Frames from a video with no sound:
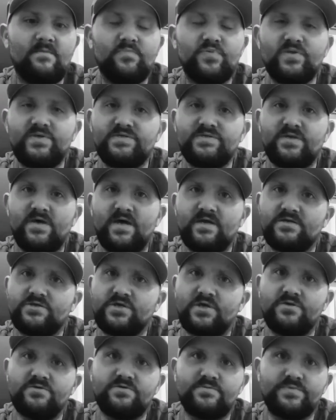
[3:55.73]
Please like,
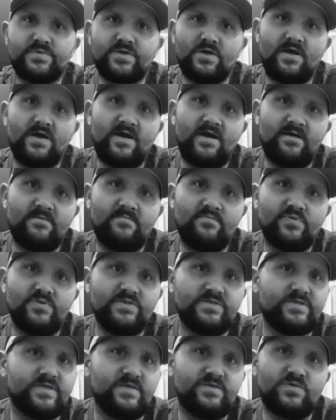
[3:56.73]
share, and subscribe.
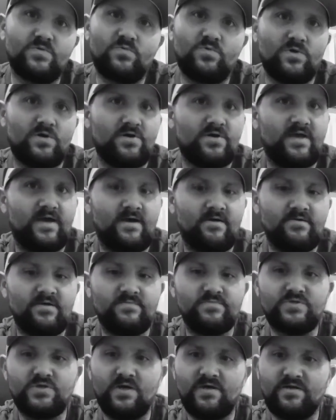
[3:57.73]
Please get the word out.
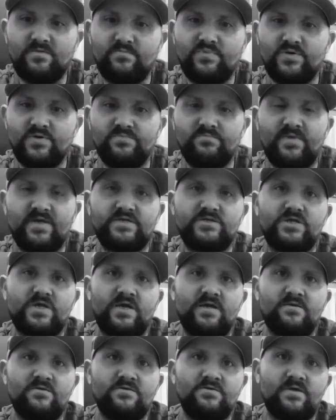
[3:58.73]
I'm trying to build my
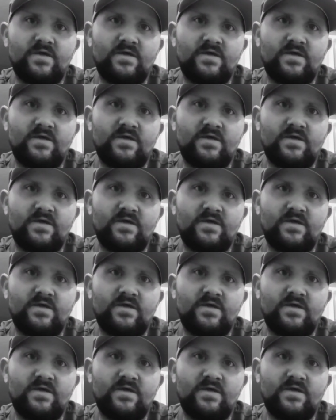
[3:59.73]
channel,